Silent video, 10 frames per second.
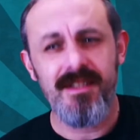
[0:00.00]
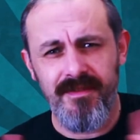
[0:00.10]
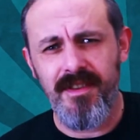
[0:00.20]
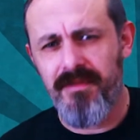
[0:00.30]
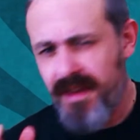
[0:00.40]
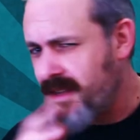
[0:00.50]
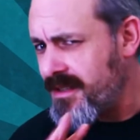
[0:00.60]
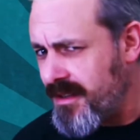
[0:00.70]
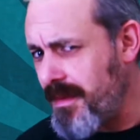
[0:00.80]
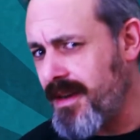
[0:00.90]
There's a few
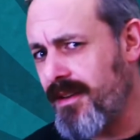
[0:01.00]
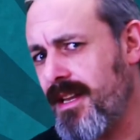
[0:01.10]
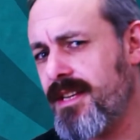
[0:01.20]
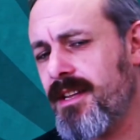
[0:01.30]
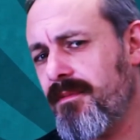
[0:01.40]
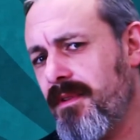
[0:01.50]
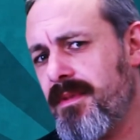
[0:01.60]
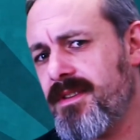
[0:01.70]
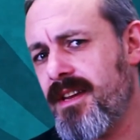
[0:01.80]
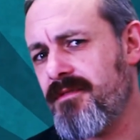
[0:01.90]
things that made on the list that we've
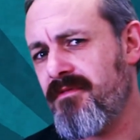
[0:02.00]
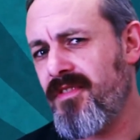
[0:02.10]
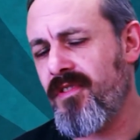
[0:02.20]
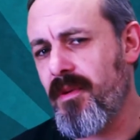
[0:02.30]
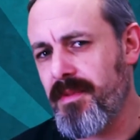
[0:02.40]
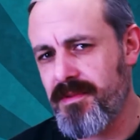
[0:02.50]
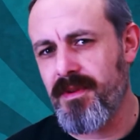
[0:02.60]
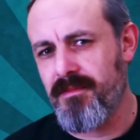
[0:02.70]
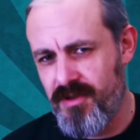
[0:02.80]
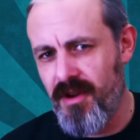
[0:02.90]
been sent review copies,
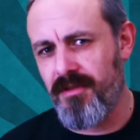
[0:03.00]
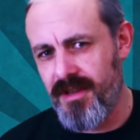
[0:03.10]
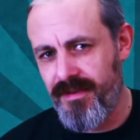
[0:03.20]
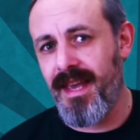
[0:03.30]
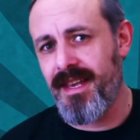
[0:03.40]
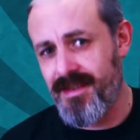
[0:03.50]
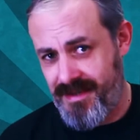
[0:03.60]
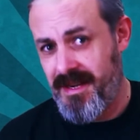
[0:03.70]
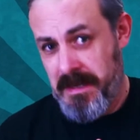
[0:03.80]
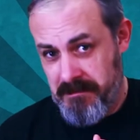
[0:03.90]
but majority of it
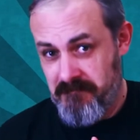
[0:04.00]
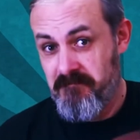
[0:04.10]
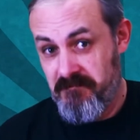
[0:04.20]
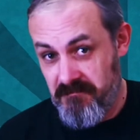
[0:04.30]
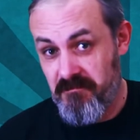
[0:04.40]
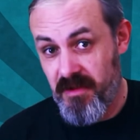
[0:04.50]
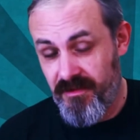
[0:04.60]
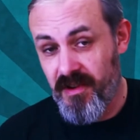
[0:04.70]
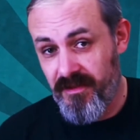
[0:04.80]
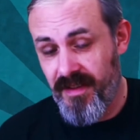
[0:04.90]
is
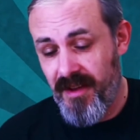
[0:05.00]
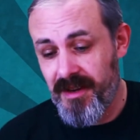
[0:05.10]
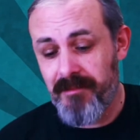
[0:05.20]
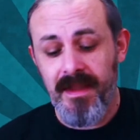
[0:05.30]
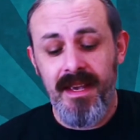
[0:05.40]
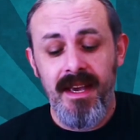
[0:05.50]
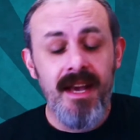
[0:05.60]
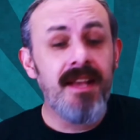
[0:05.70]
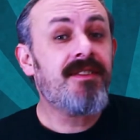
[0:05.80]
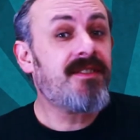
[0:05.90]
we've gone and found it.
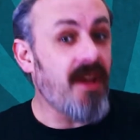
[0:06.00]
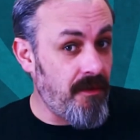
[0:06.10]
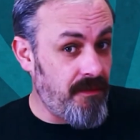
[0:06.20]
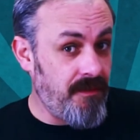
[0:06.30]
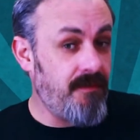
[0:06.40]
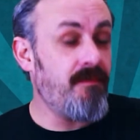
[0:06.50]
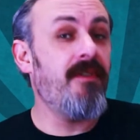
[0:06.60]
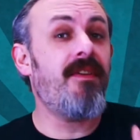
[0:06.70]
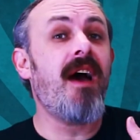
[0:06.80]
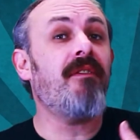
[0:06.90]
So
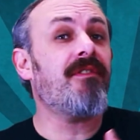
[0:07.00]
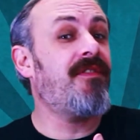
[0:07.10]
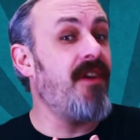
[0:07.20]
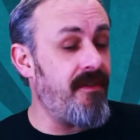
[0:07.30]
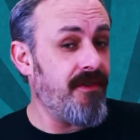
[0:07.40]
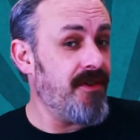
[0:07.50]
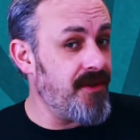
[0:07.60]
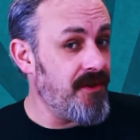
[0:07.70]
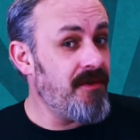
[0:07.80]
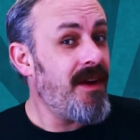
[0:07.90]
without further
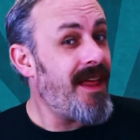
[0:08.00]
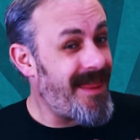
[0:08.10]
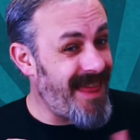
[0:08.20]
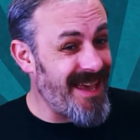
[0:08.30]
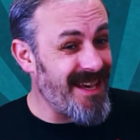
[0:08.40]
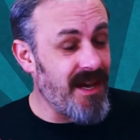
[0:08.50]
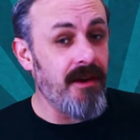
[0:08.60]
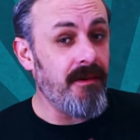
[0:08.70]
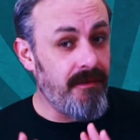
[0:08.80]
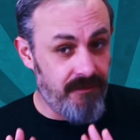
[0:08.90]
ado, there you
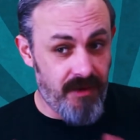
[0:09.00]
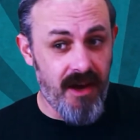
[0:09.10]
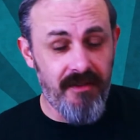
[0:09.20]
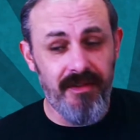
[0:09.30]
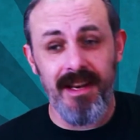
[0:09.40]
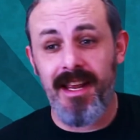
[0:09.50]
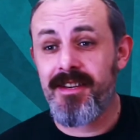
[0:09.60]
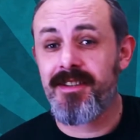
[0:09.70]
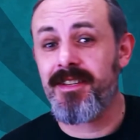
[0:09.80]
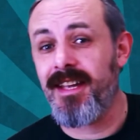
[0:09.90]
go. We'll go through the
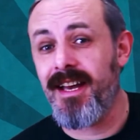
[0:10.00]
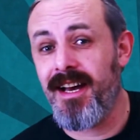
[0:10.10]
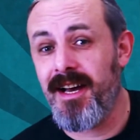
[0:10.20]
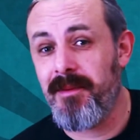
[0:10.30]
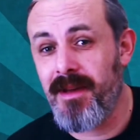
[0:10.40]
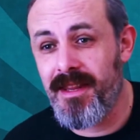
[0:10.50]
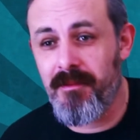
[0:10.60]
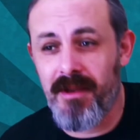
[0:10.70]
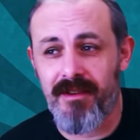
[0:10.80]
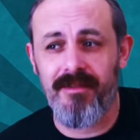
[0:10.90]
list and
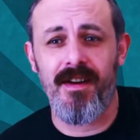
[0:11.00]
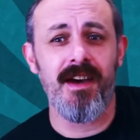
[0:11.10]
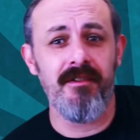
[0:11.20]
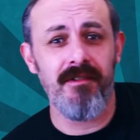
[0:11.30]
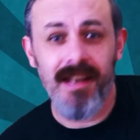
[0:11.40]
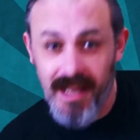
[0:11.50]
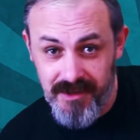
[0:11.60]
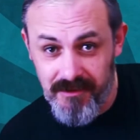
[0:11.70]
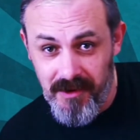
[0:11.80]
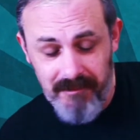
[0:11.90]
then we can fight over it
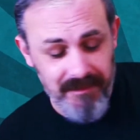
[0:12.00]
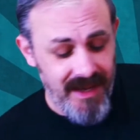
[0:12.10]
later on.